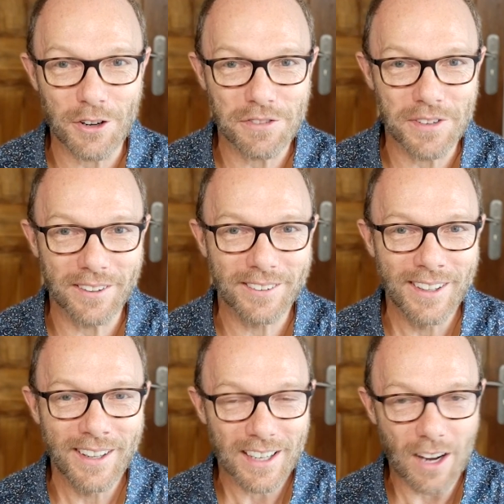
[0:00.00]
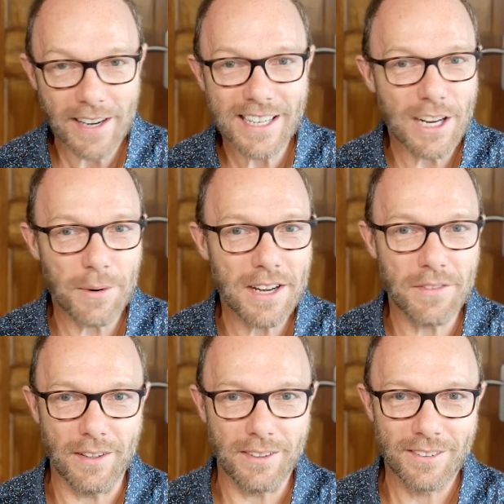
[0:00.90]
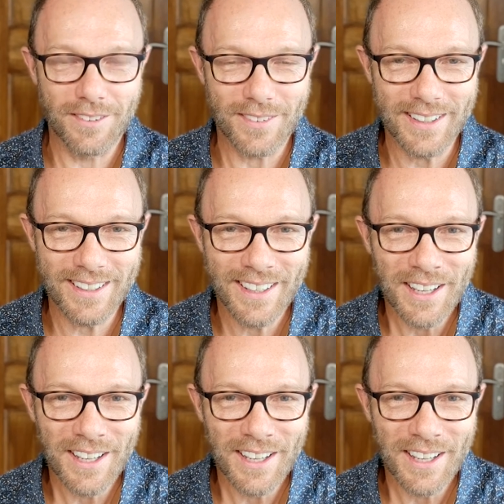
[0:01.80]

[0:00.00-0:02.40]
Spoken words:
office. I didn't know any of this, right?